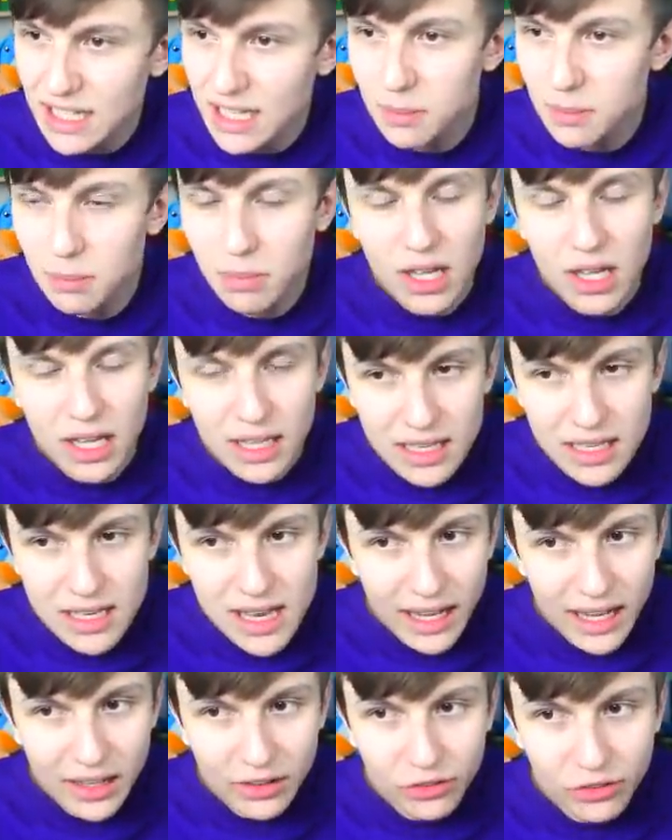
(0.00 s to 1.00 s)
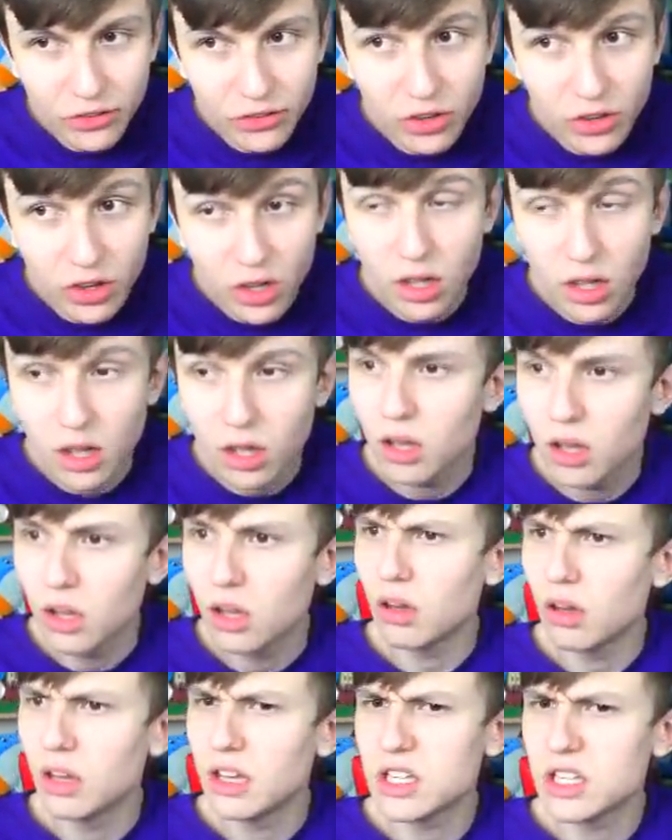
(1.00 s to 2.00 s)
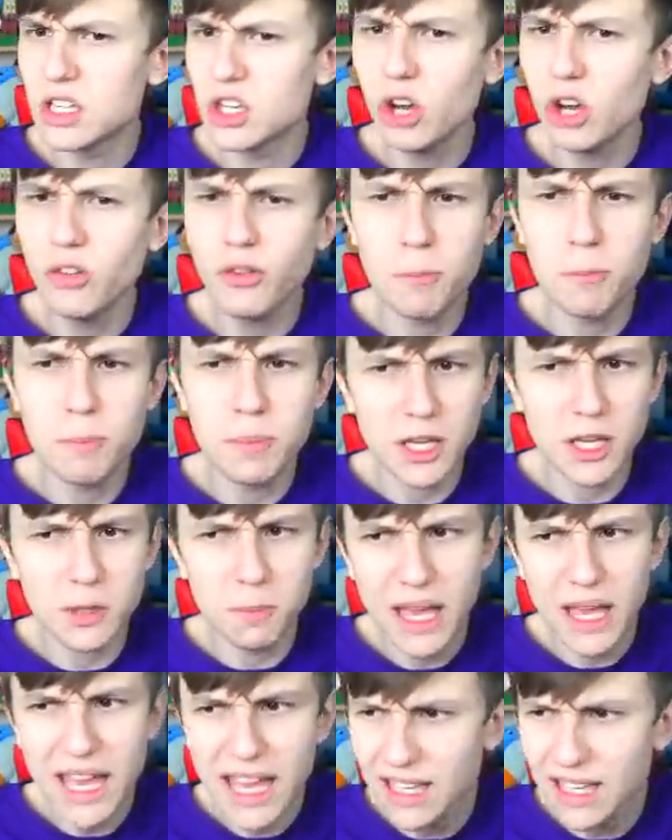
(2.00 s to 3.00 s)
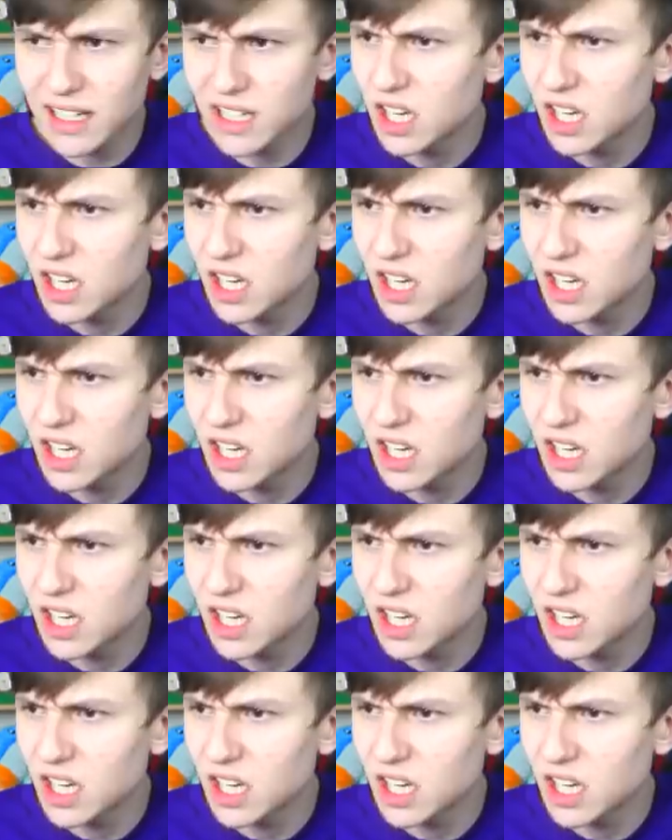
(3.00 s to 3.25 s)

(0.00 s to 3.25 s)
him next. It's another big pick.